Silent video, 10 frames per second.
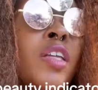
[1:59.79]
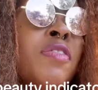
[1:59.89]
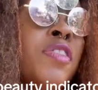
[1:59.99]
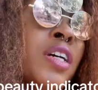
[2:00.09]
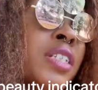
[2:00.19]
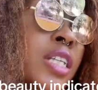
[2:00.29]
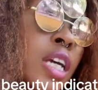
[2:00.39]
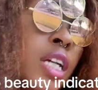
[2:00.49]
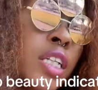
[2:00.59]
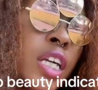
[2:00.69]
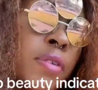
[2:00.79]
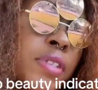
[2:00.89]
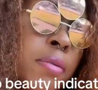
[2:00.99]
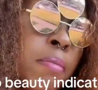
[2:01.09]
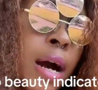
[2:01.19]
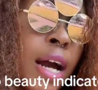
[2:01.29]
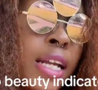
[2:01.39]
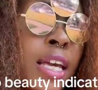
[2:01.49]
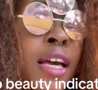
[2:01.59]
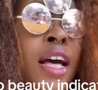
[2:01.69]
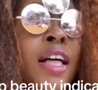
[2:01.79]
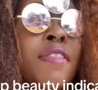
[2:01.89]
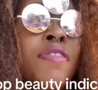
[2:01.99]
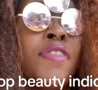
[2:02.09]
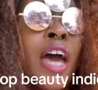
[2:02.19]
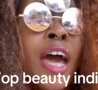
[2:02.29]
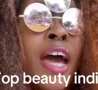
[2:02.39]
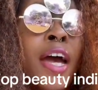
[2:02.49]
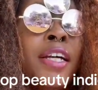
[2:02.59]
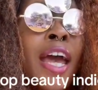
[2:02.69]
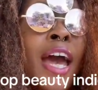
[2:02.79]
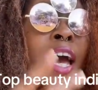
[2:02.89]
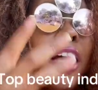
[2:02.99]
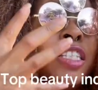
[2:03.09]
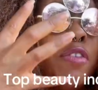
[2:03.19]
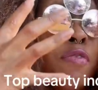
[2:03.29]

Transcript: this can give somebody that has a